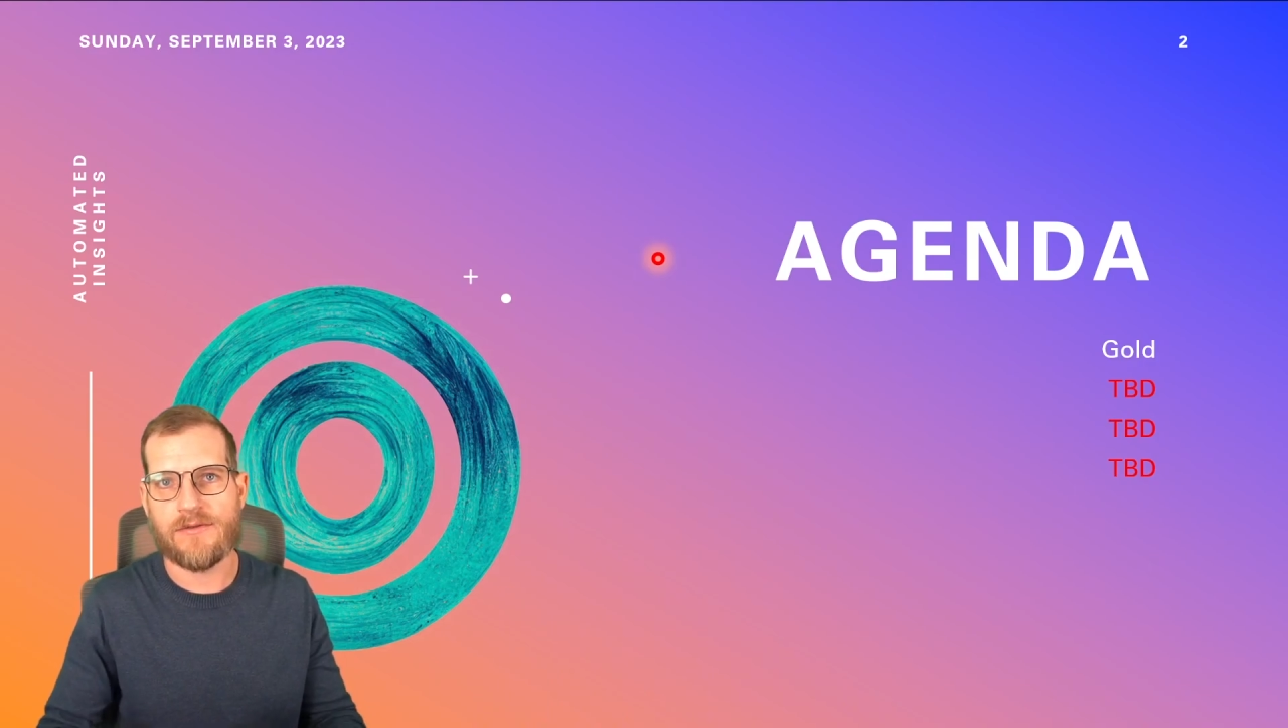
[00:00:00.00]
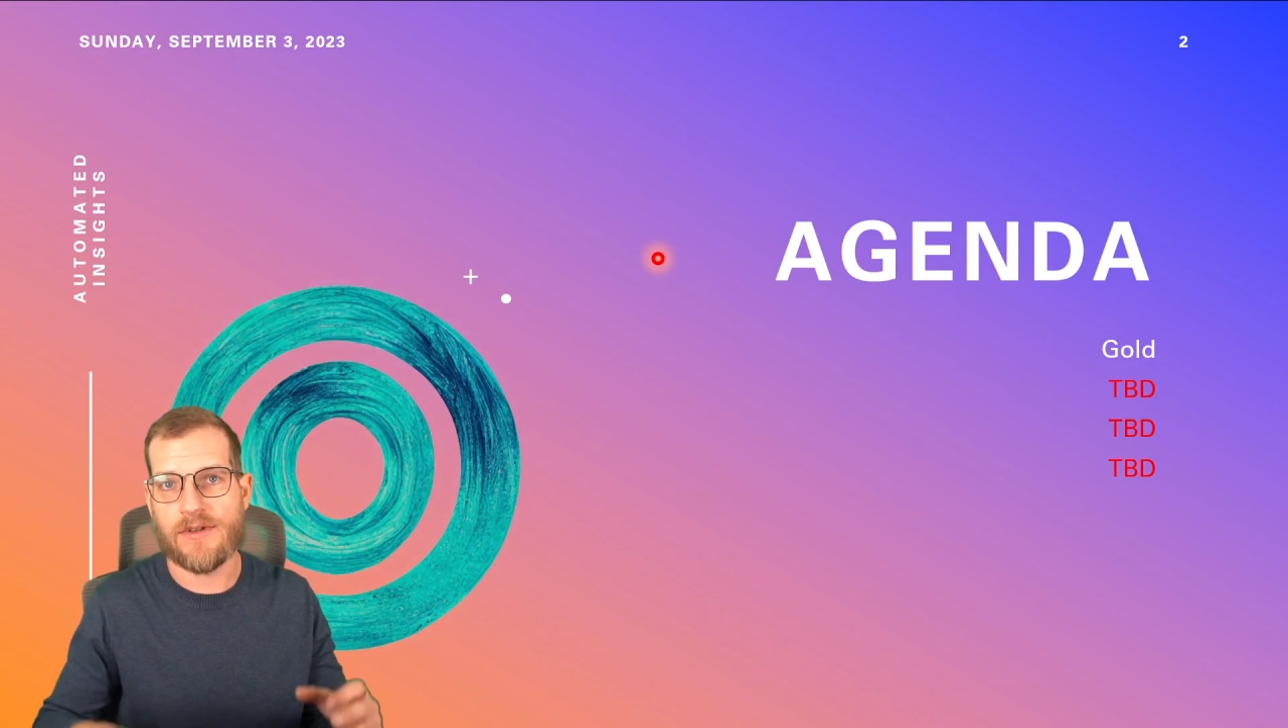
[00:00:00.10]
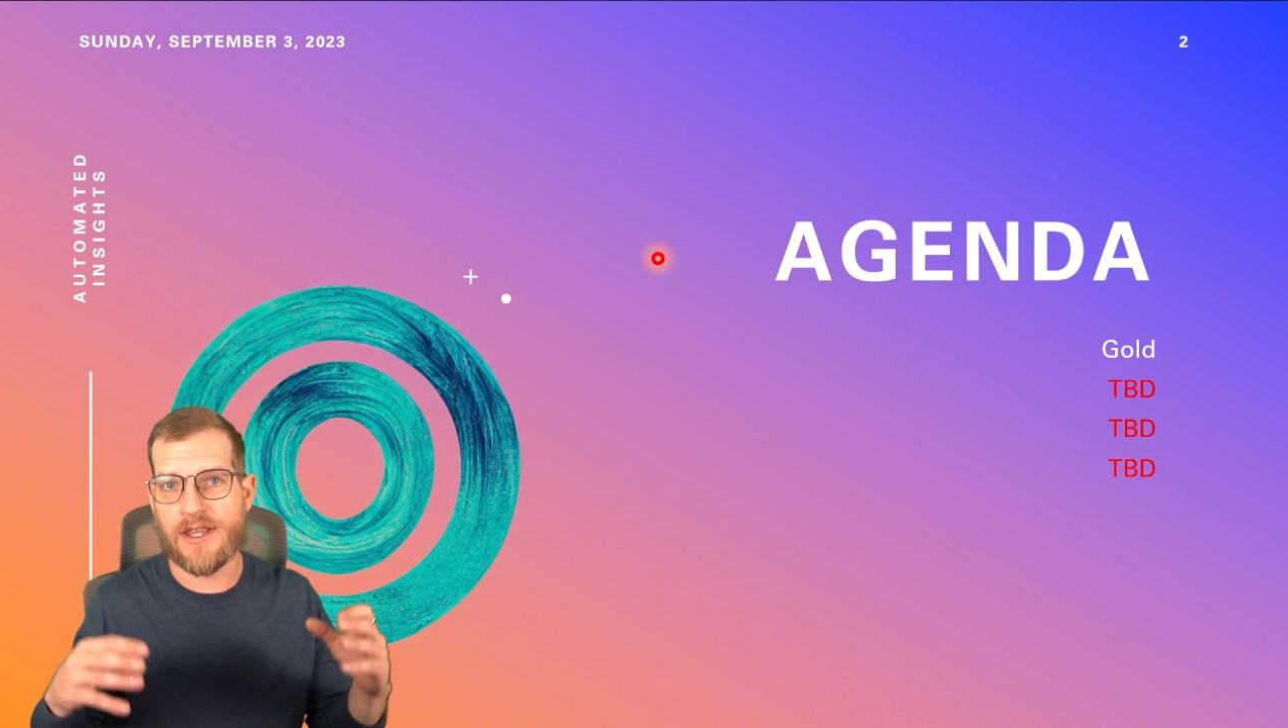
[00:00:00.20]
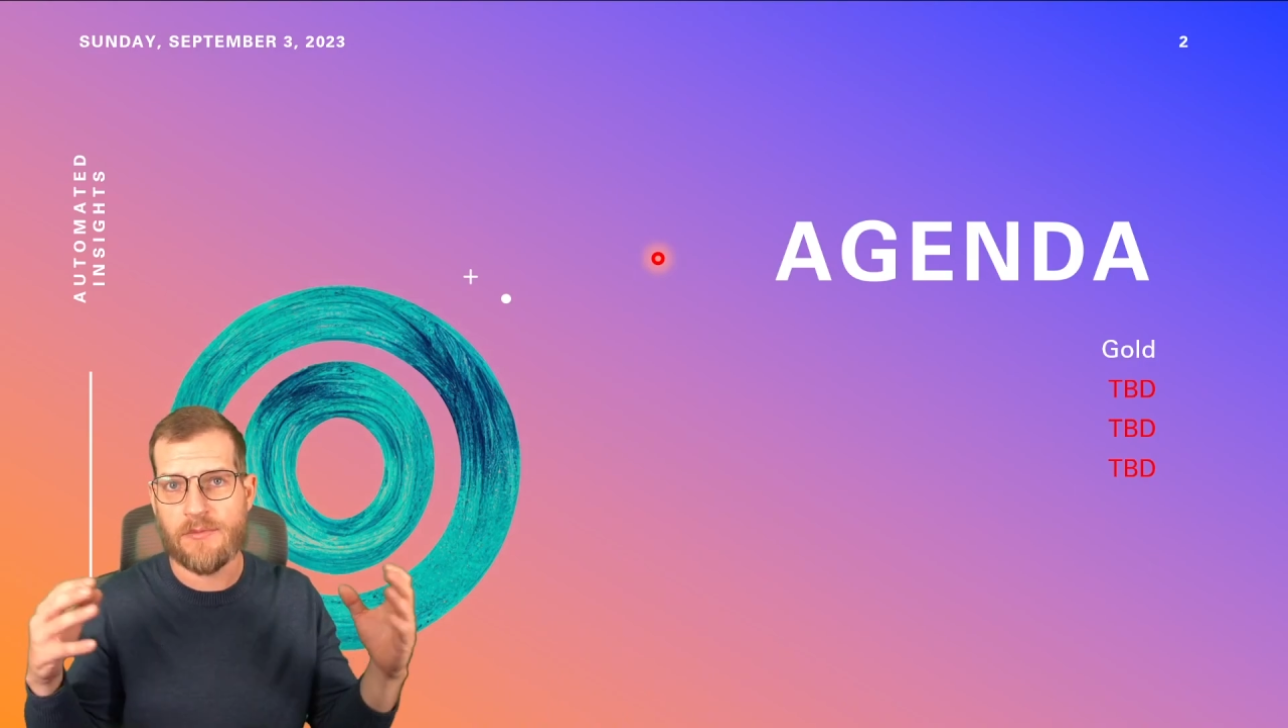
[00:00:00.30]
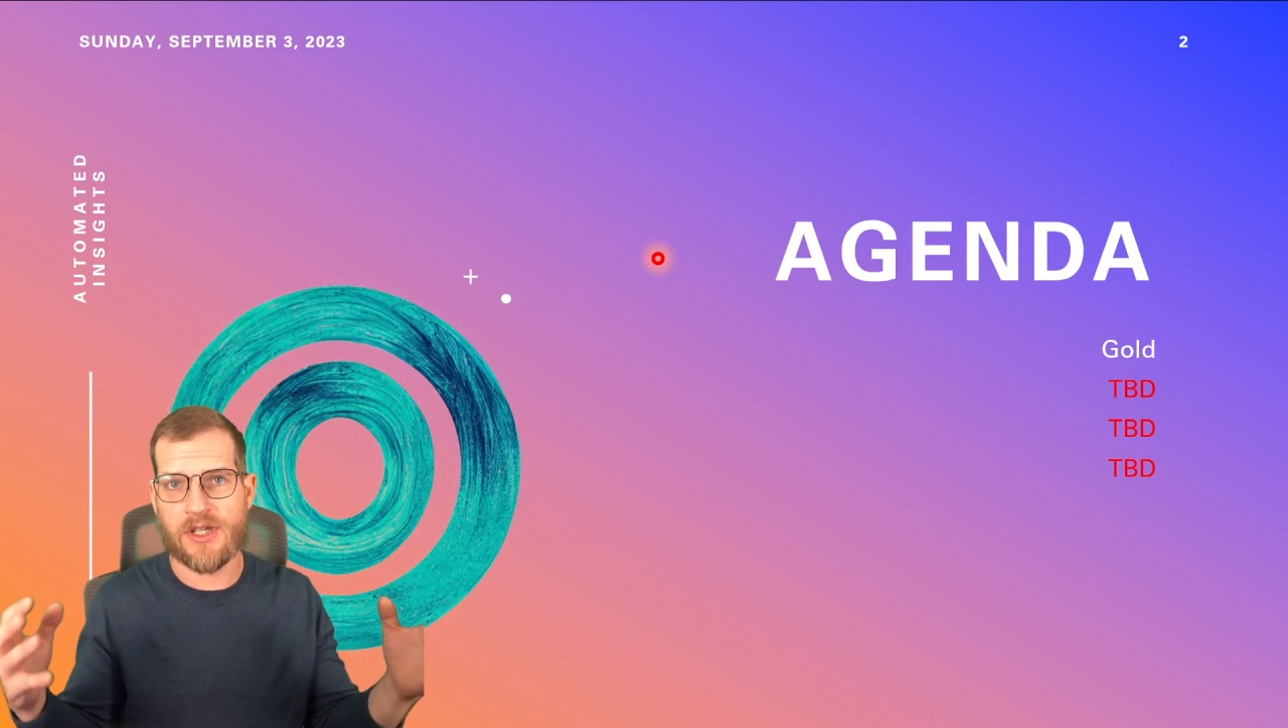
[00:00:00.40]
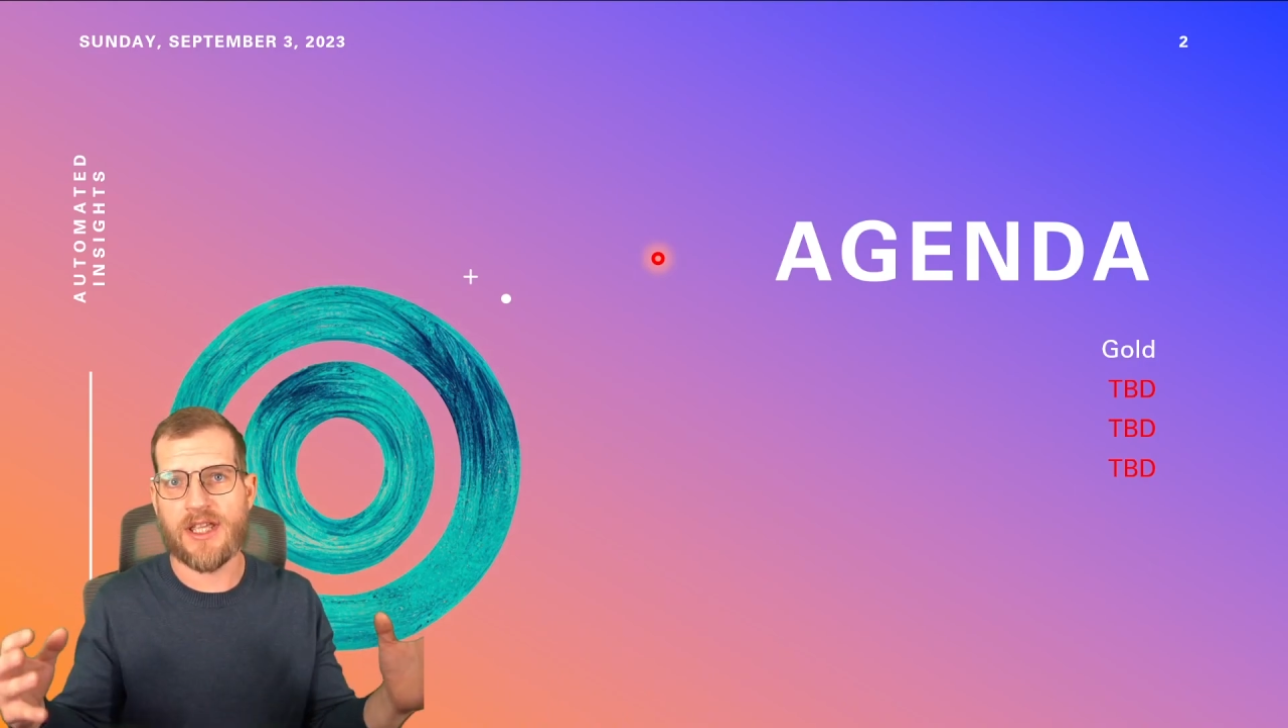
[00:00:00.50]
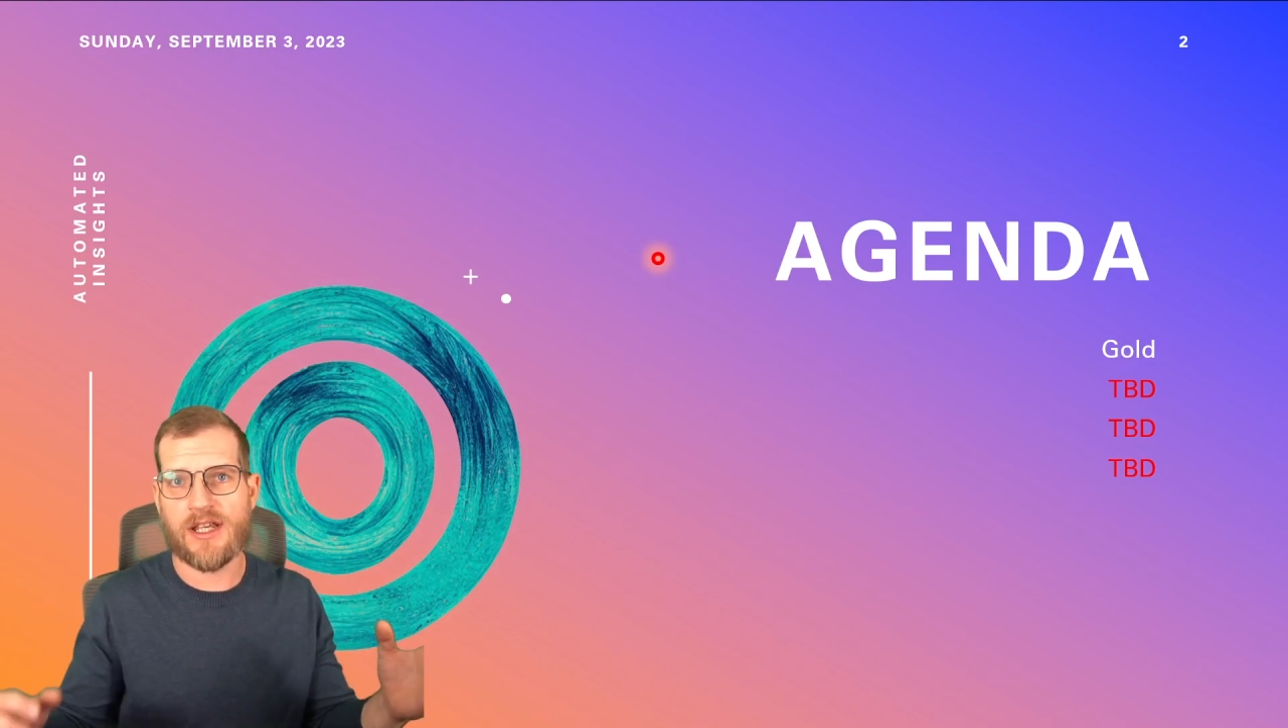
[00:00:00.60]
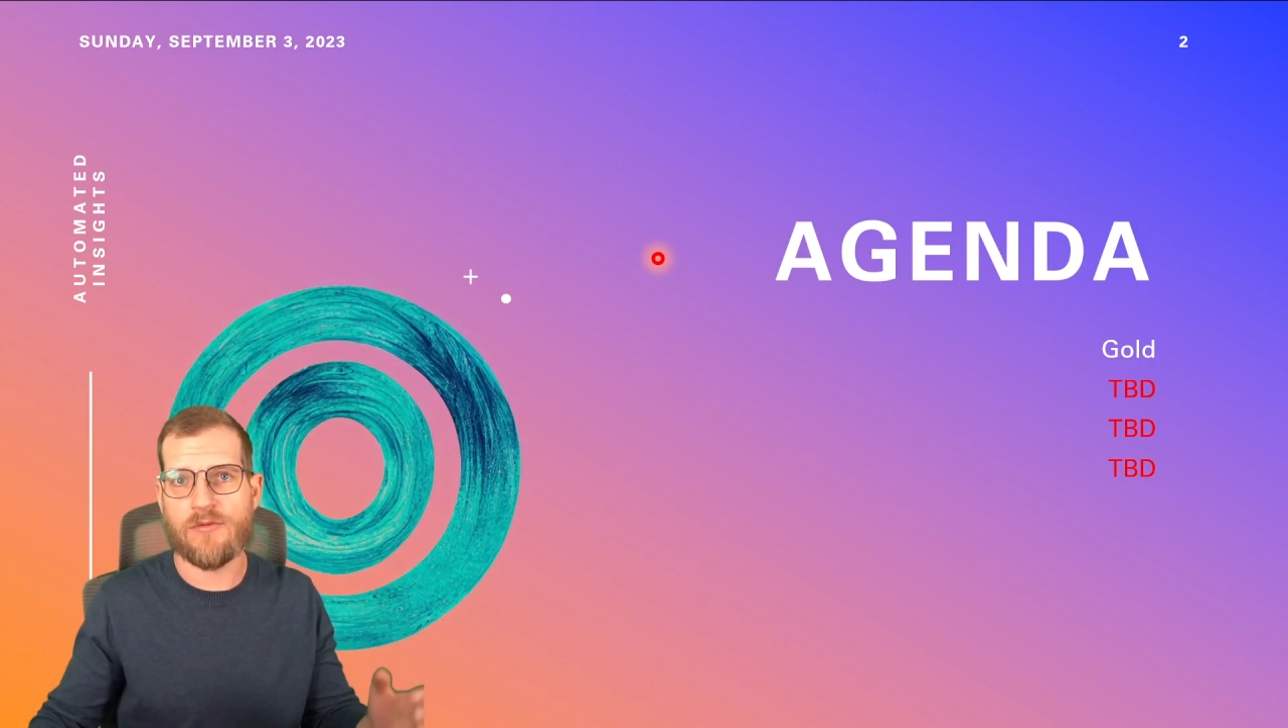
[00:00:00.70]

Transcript: in the beginning,